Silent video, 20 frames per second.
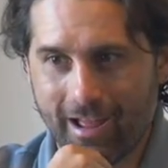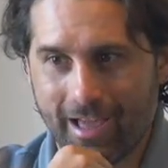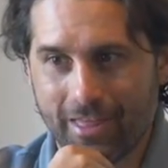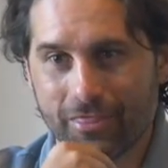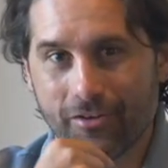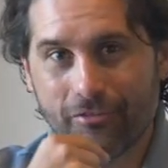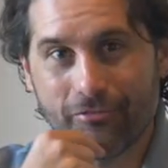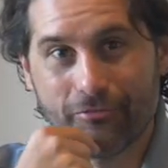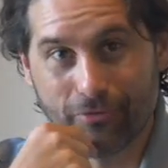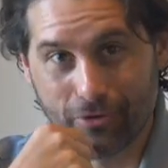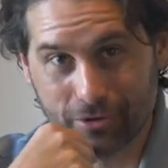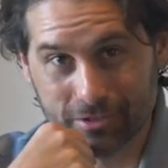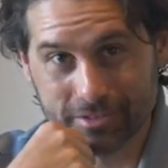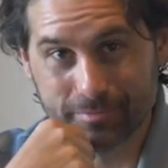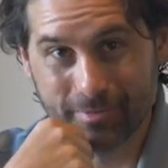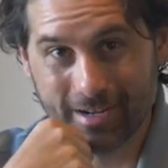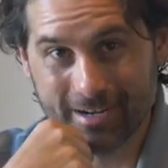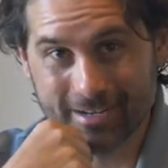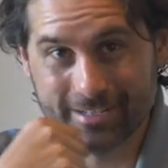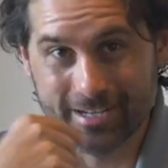and the first
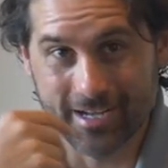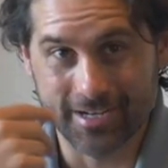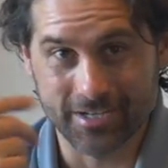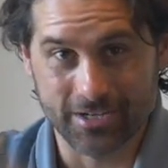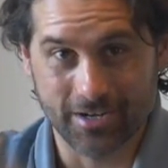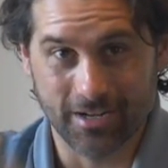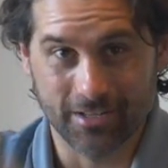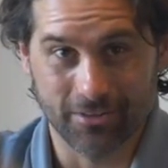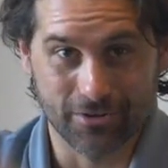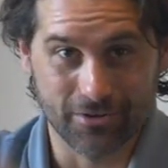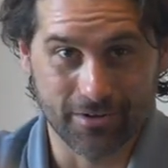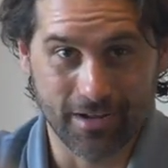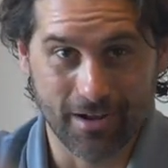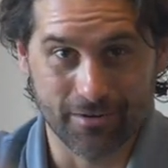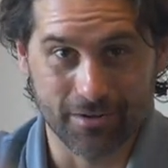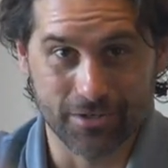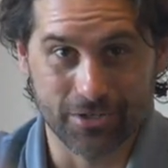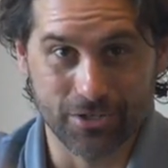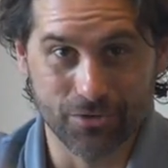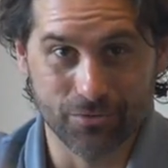meditation I learned how
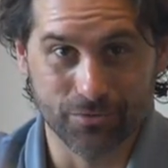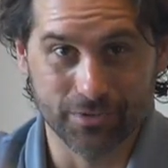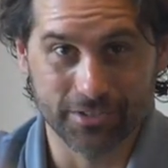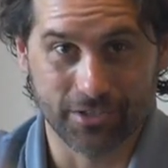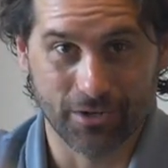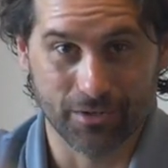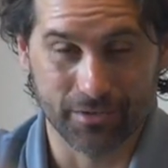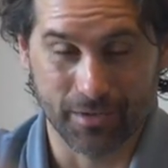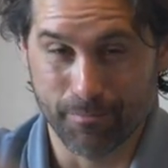to do was called a